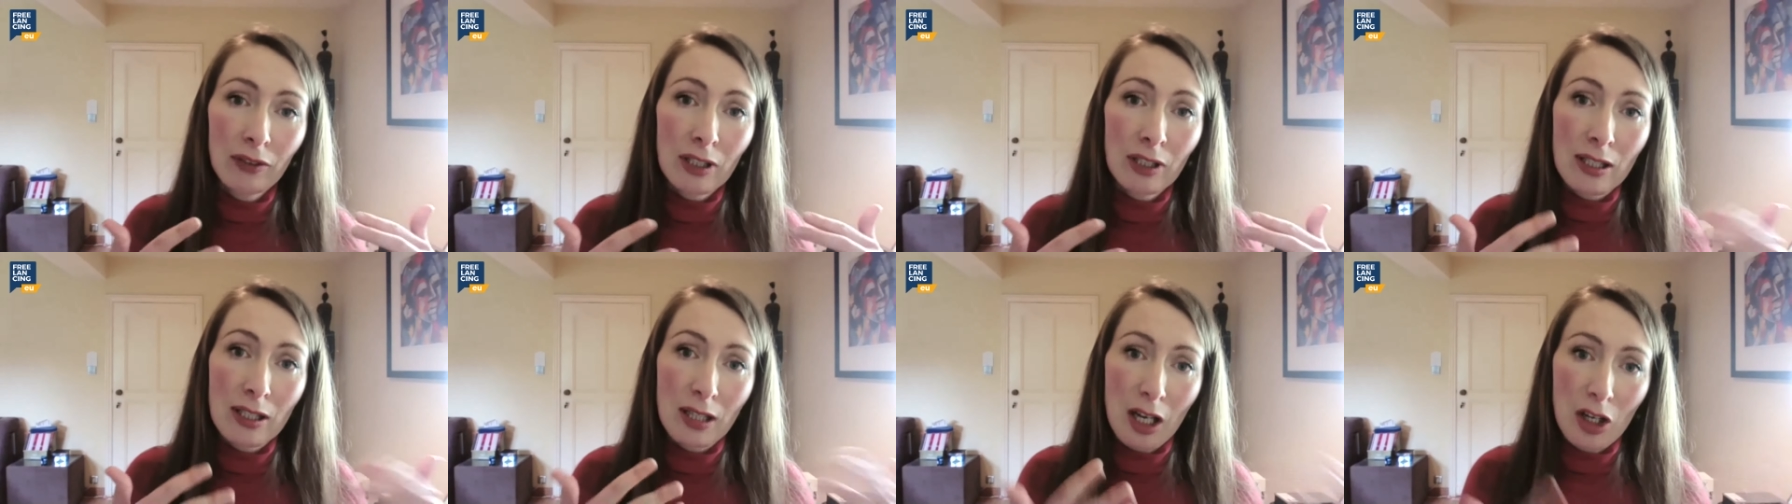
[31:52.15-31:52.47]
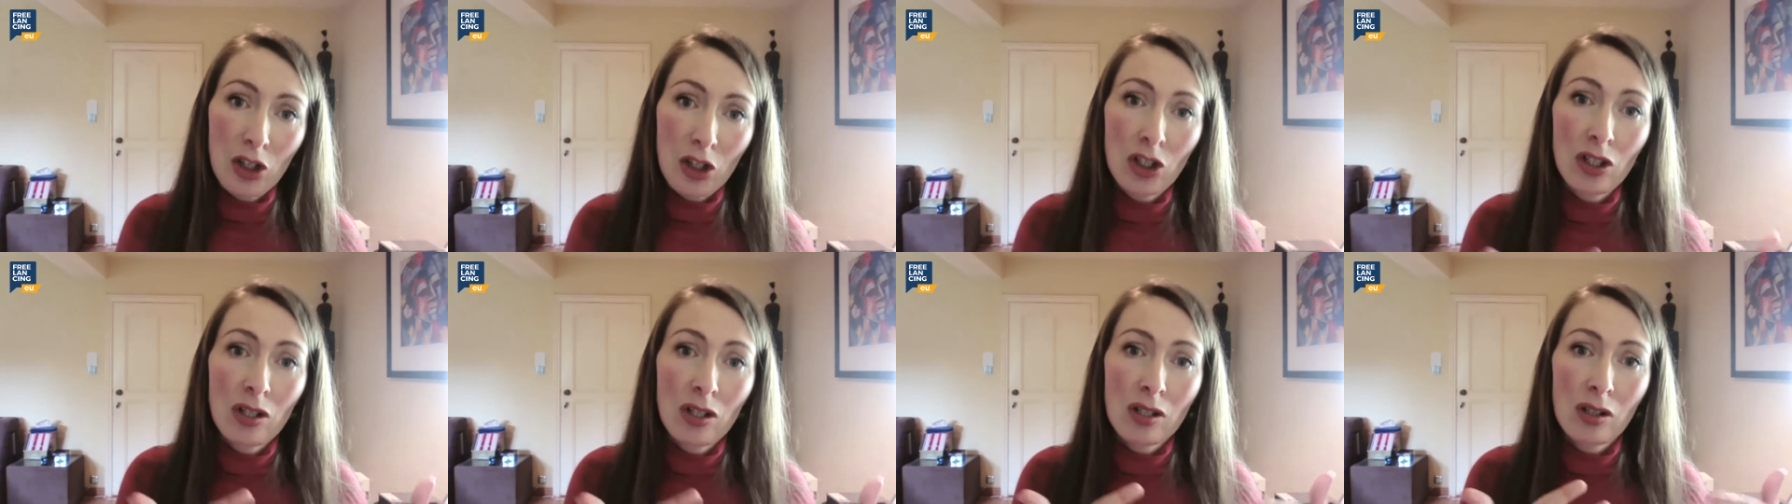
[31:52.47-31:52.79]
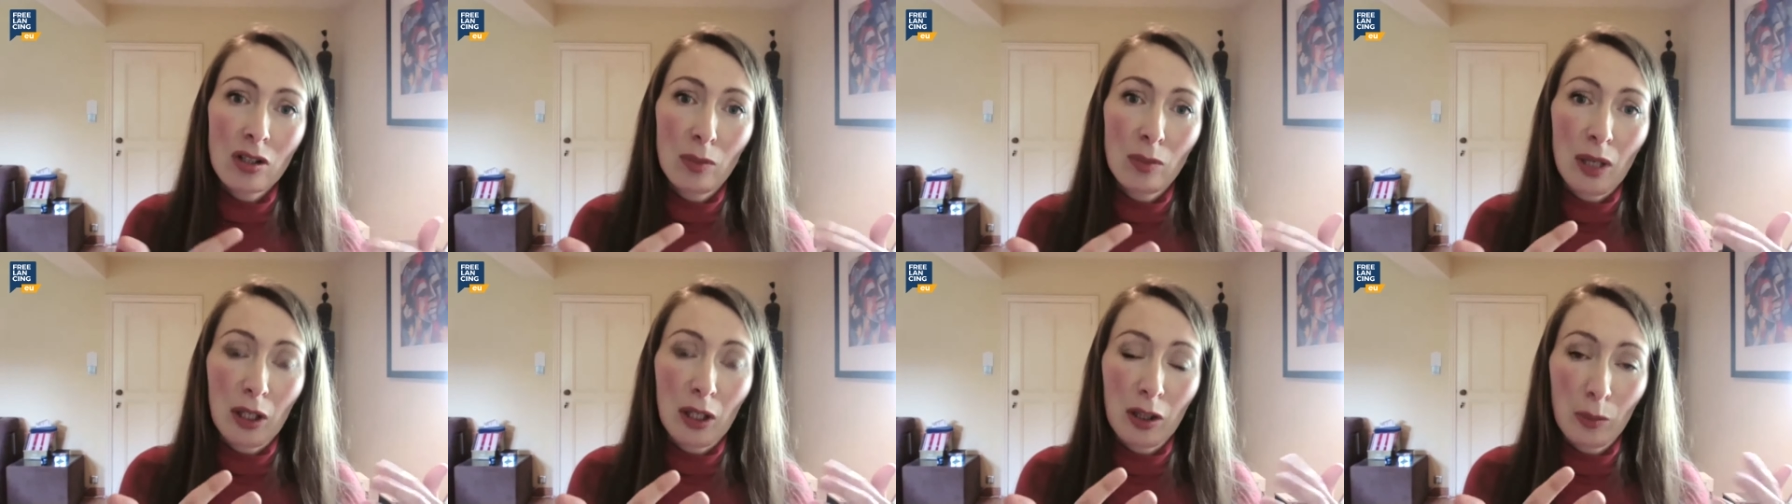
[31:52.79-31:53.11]
discussions
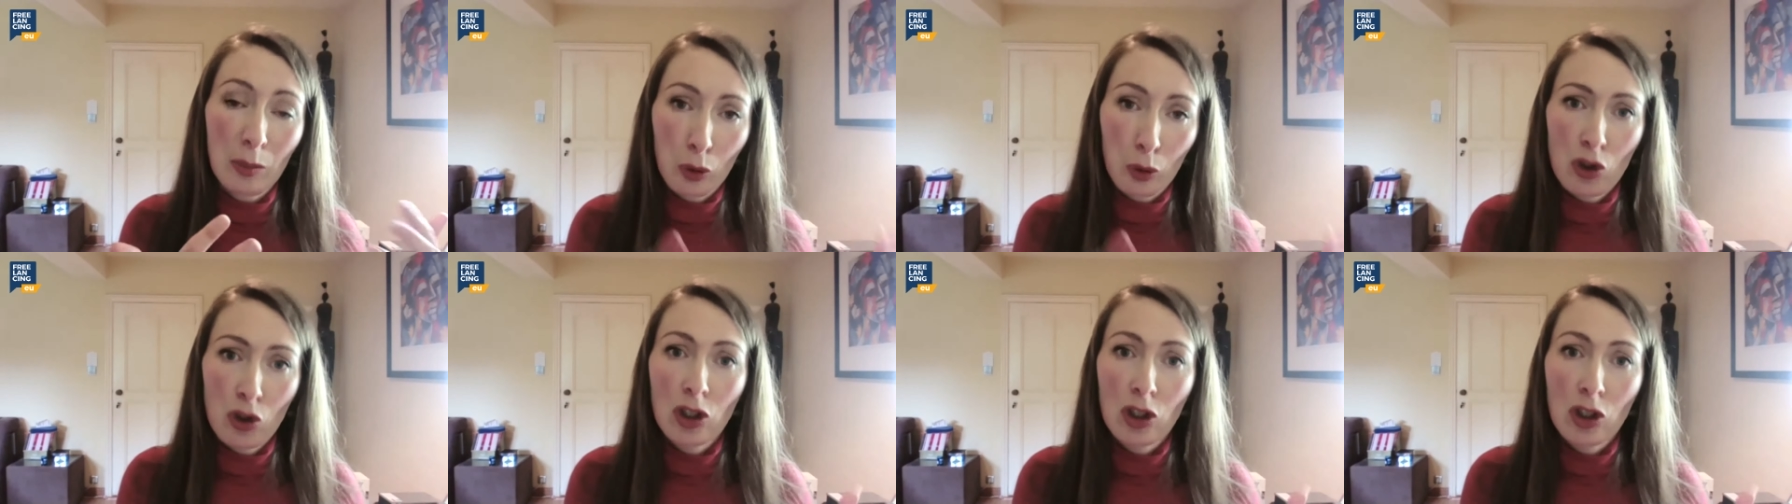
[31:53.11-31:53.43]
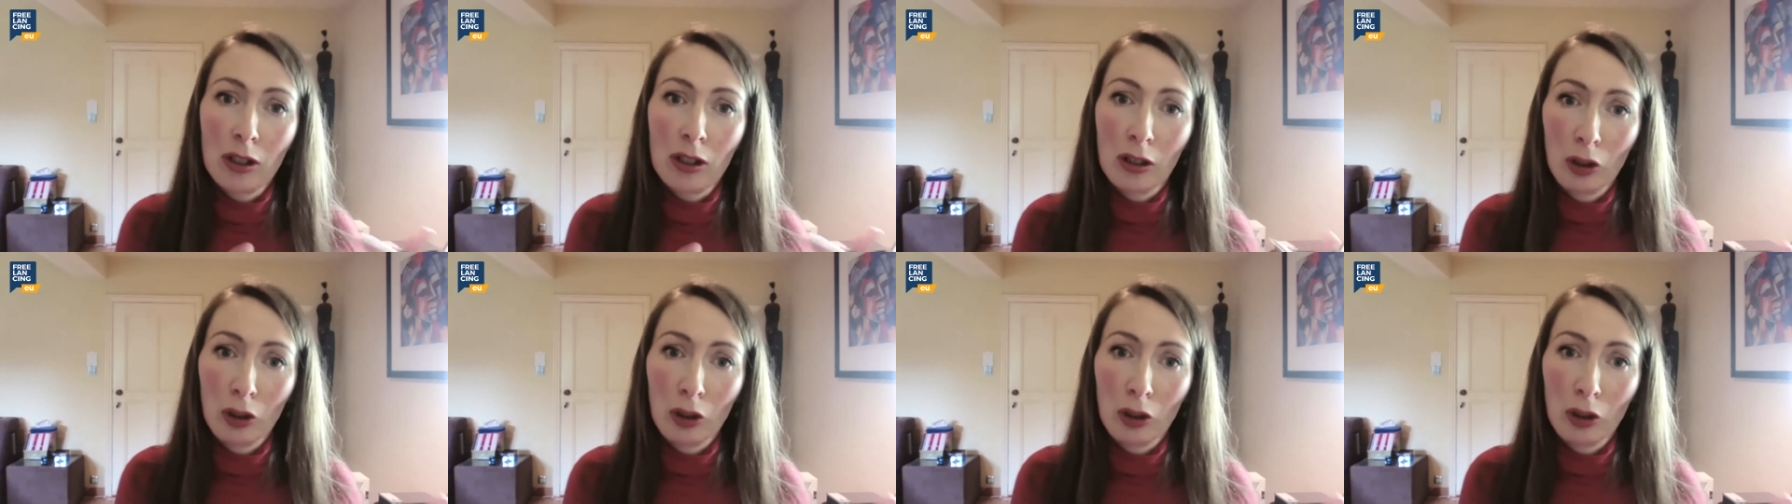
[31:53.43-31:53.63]
about the project